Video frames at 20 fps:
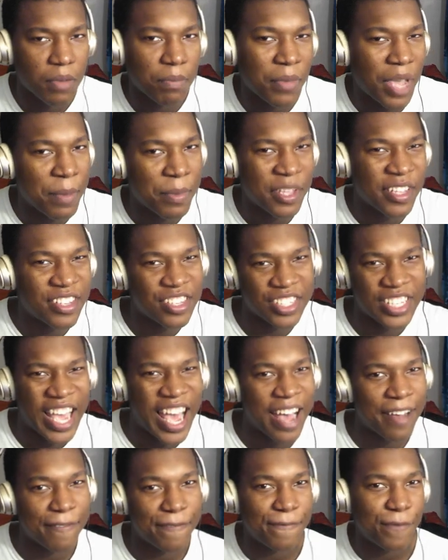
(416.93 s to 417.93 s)
made me just
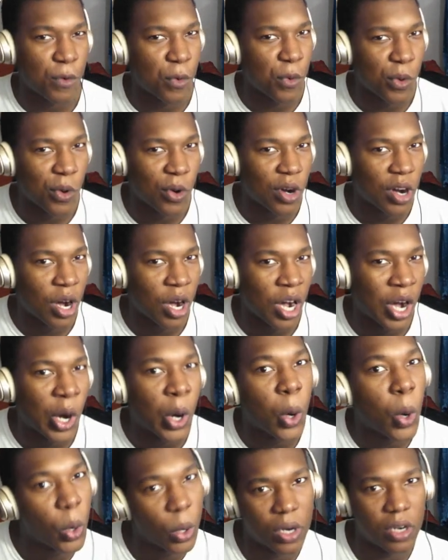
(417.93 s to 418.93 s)
have full
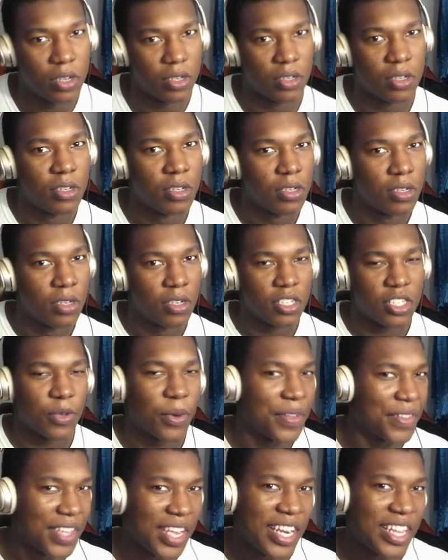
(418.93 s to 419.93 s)
aura.
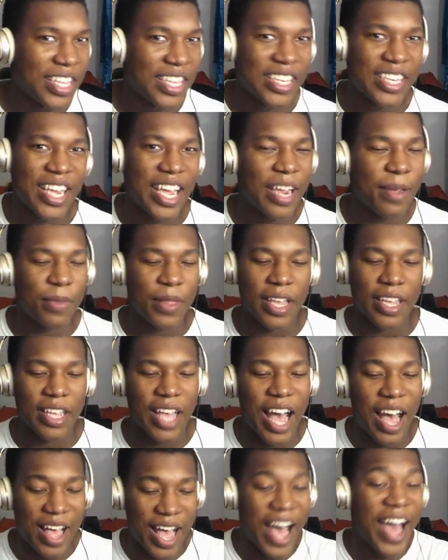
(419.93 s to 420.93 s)
So at the end of the day,
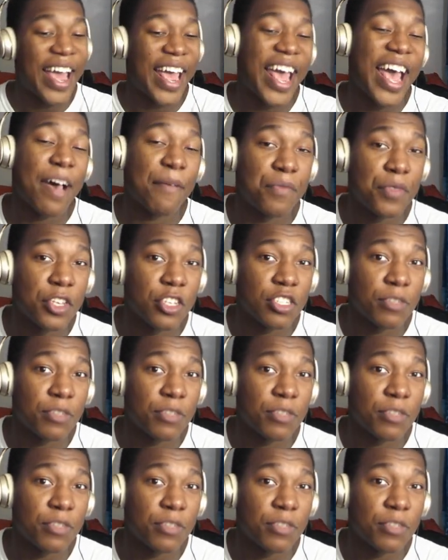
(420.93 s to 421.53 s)
like, I have